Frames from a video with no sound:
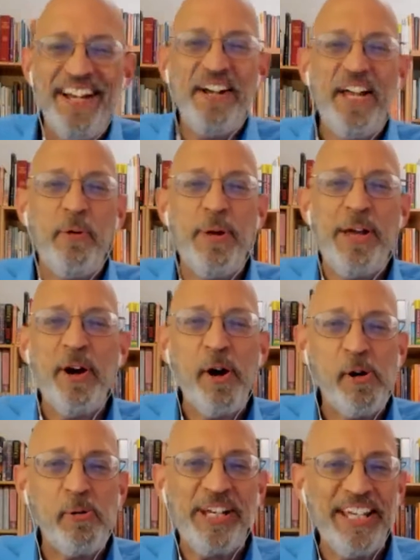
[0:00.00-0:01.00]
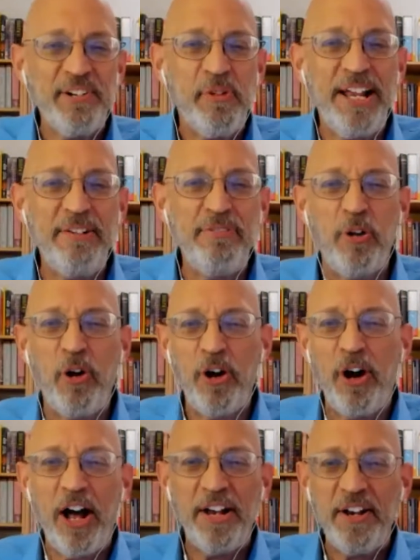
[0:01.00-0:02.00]
Here we go. We're getting ready
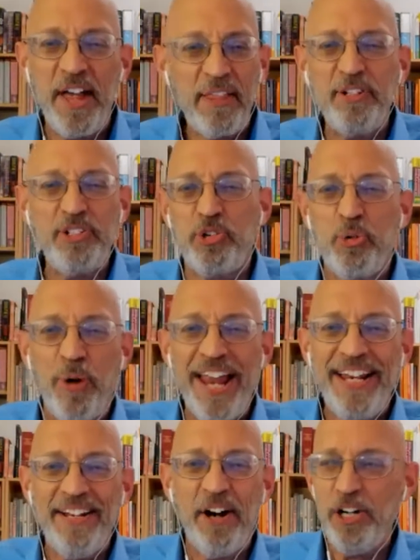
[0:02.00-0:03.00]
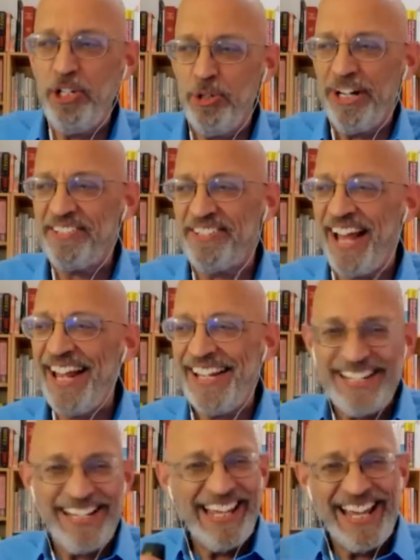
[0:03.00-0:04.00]
for another training. Are you
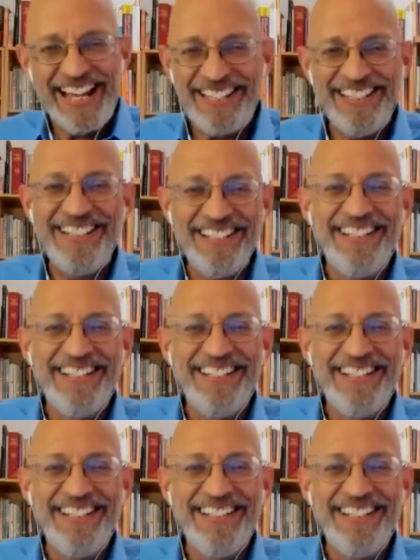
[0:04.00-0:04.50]
excited again?